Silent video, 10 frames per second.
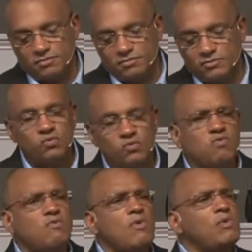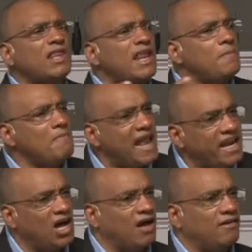What are they made
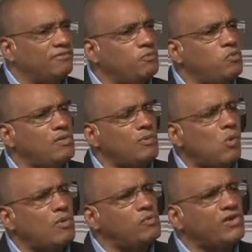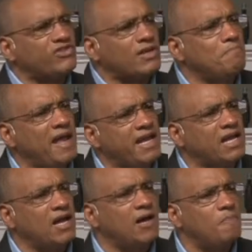of? What's the
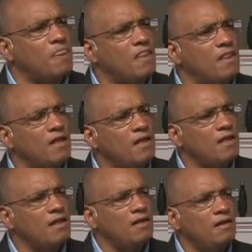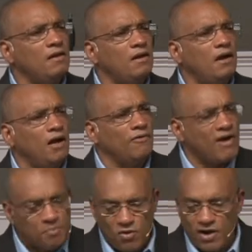makeup of our
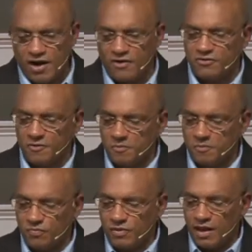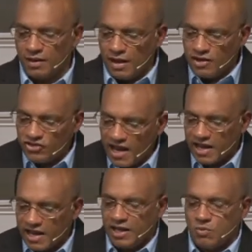prayers? And then
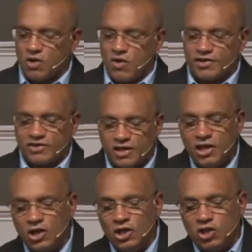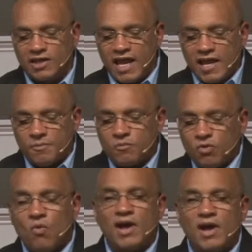secondly, we're going to look at
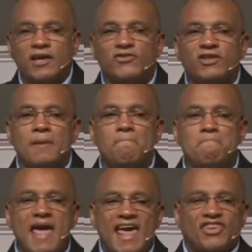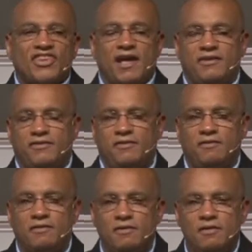what is the method
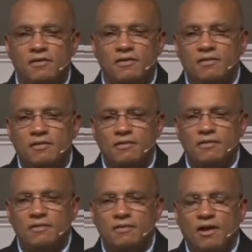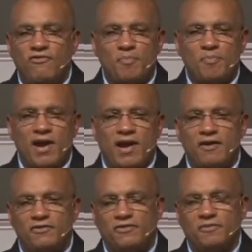of our prayers.